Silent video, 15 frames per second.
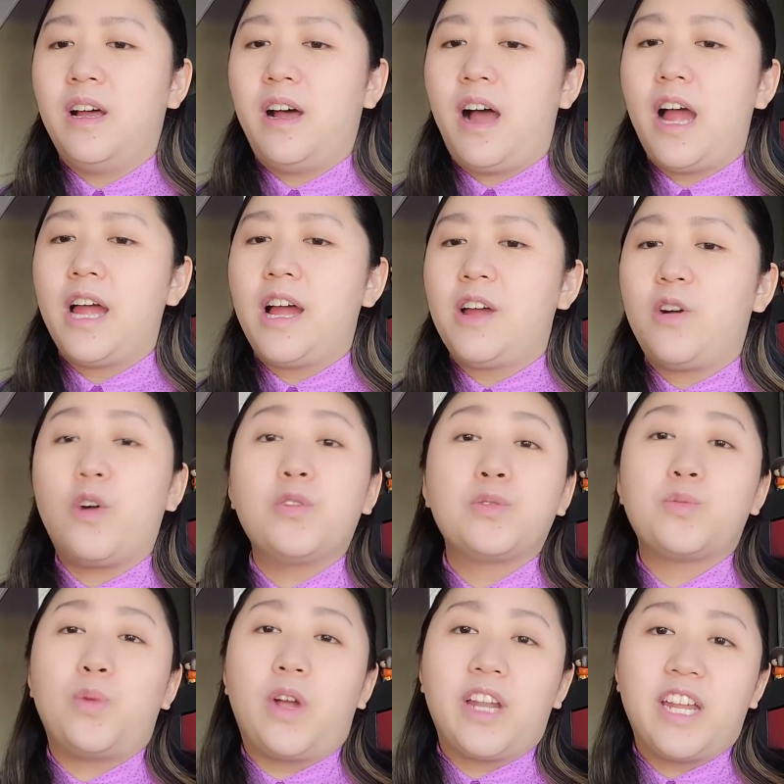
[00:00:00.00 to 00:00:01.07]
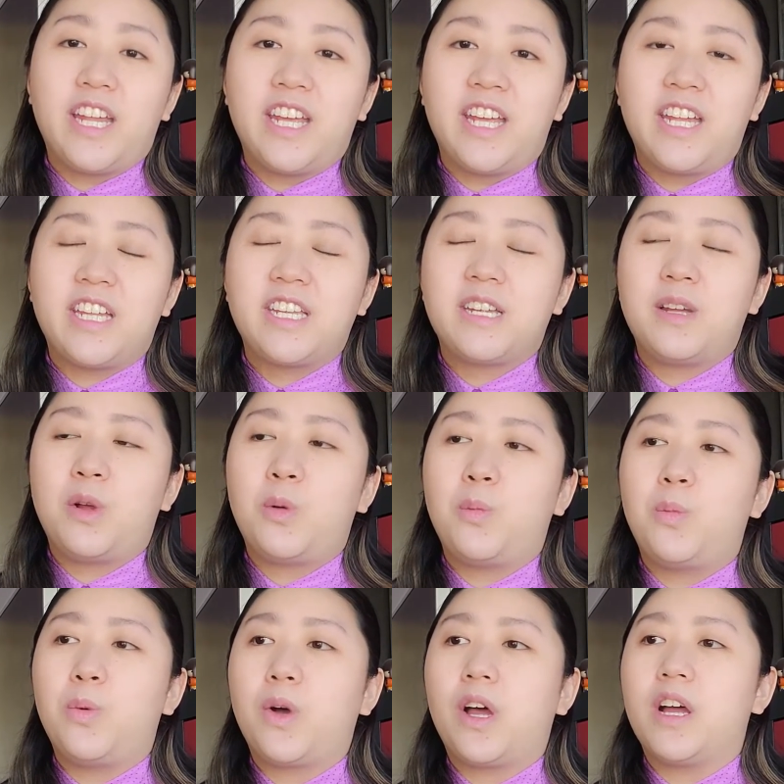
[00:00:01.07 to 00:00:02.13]
i, I always wanted it
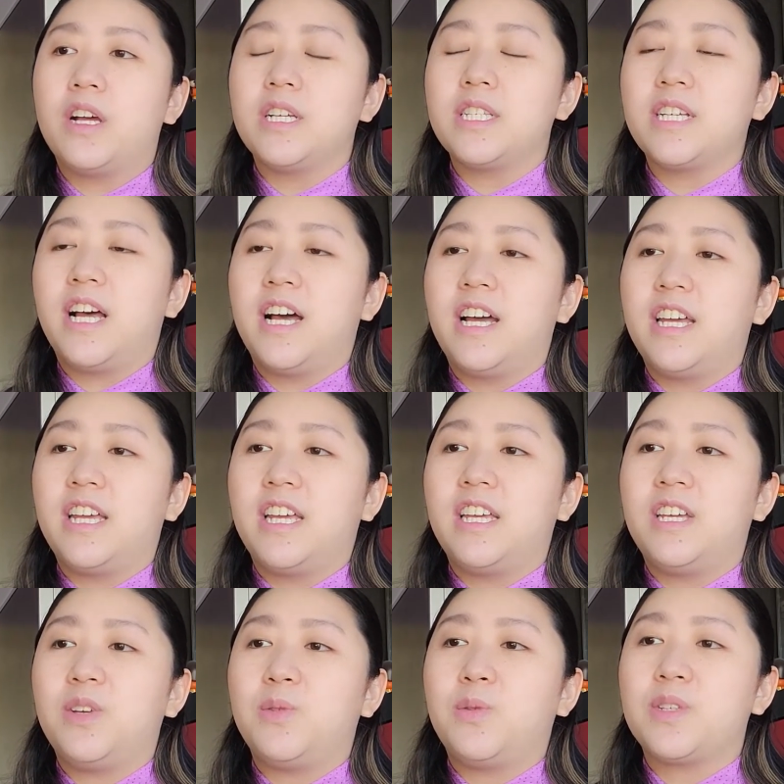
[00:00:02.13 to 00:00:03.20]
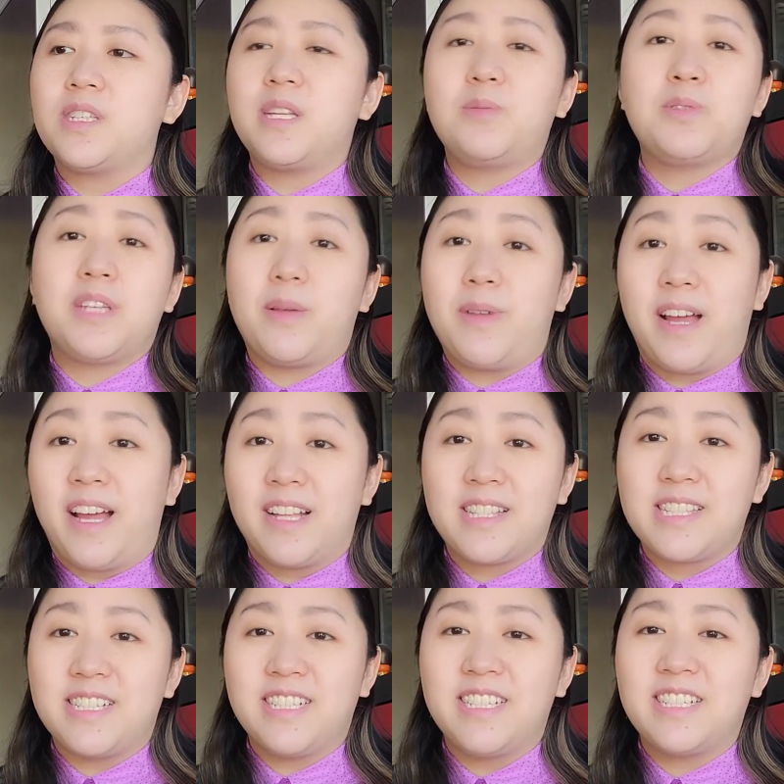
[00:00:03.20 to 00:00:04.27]
but i wasn't able to get my hands
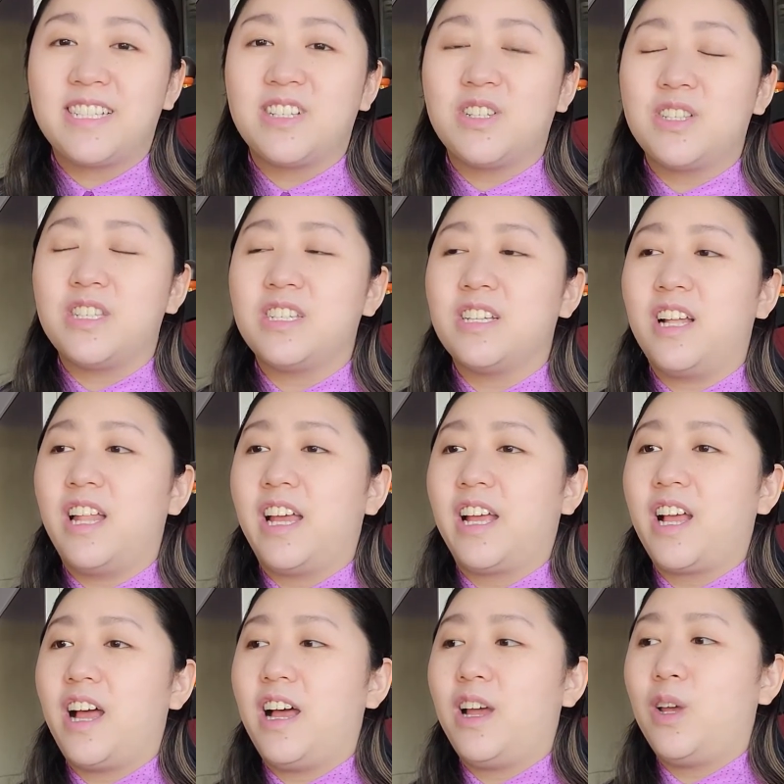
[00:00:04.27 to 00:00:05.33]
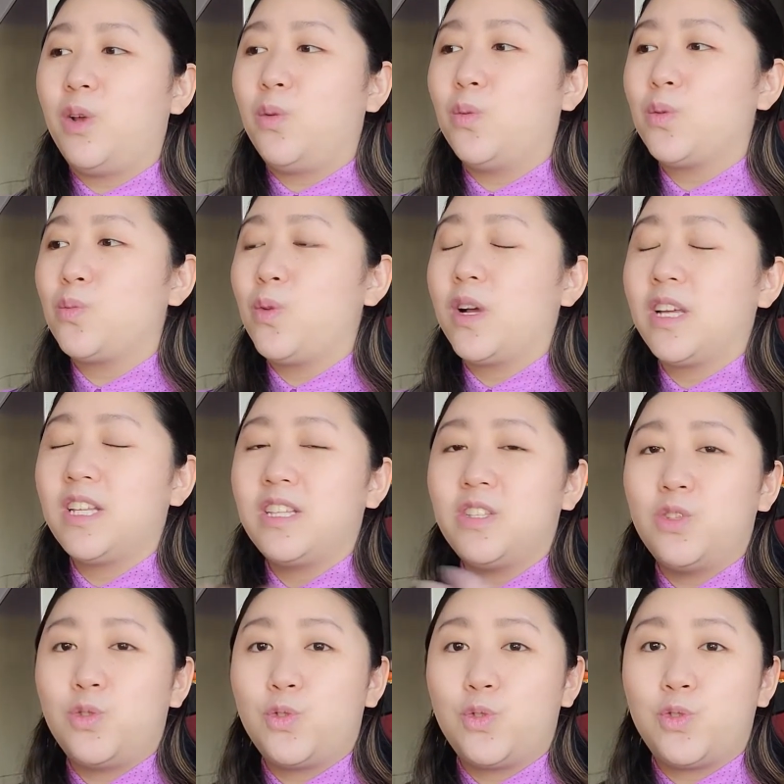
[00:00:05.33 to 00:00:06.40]
on it until like i was
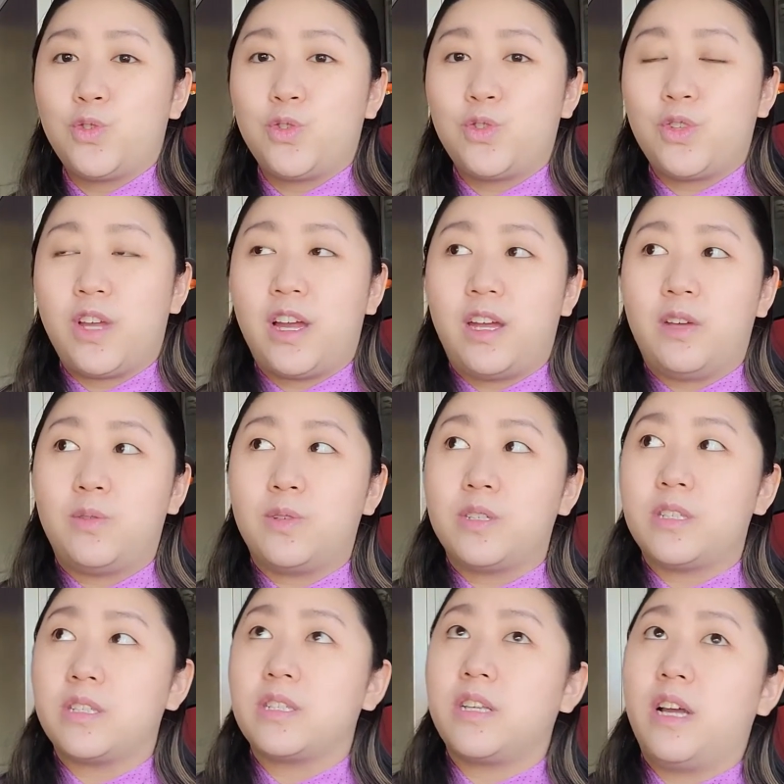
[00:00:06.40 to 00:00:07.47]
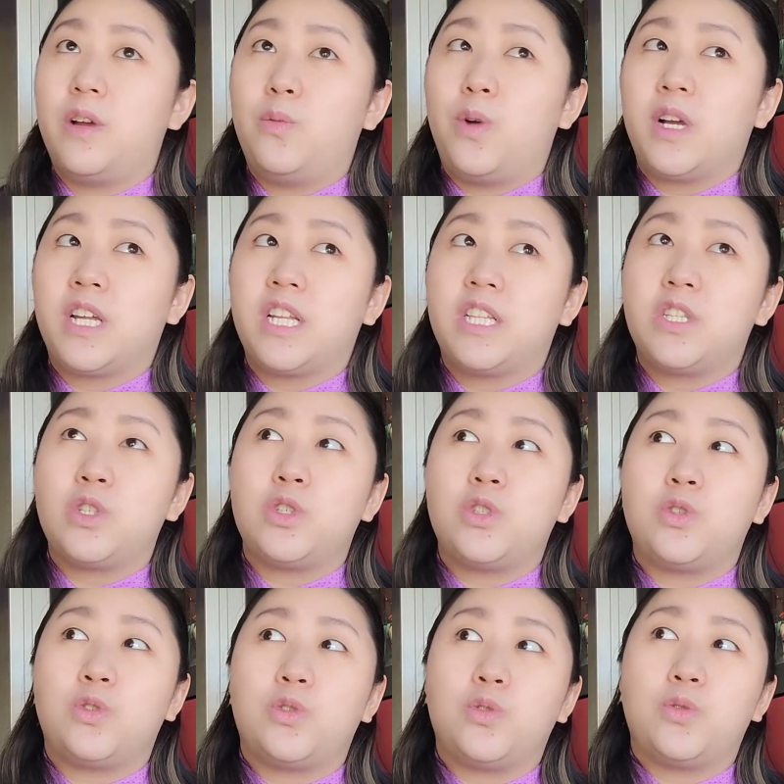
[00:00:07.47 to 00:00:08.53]
walking I was walking
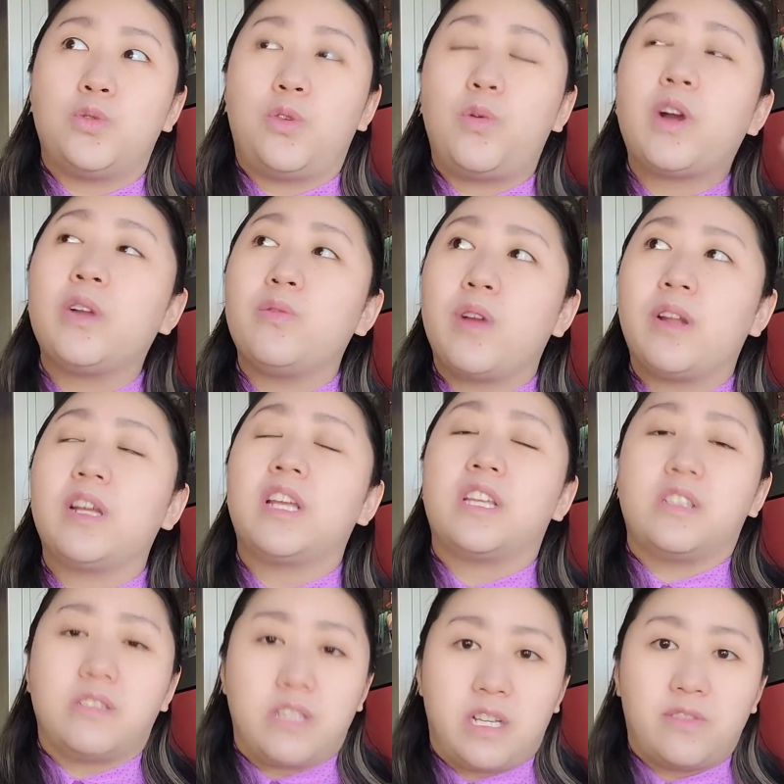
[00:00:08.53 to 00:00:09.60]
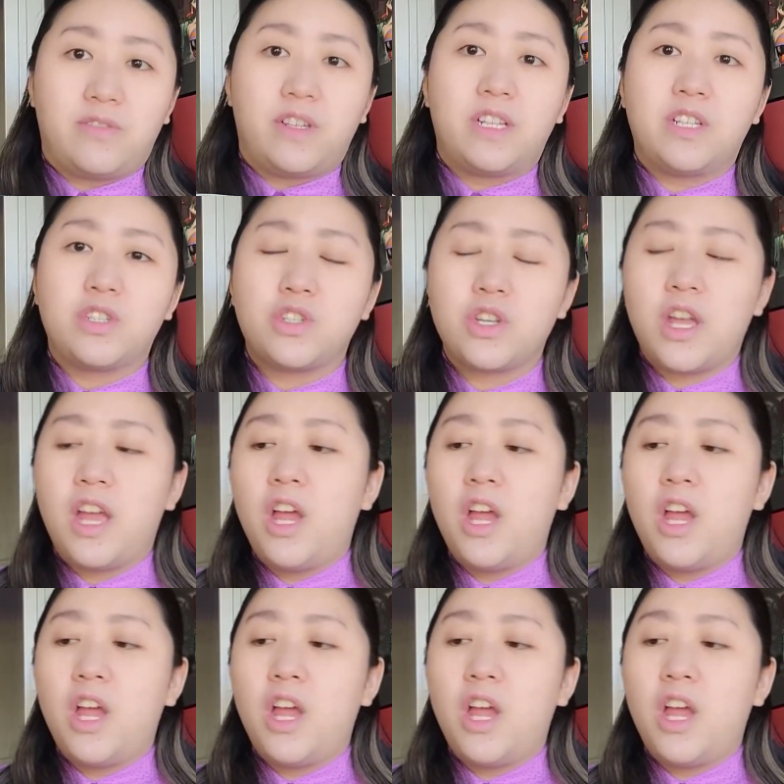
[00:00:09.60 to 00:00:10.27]
to walking around in Kildare Village,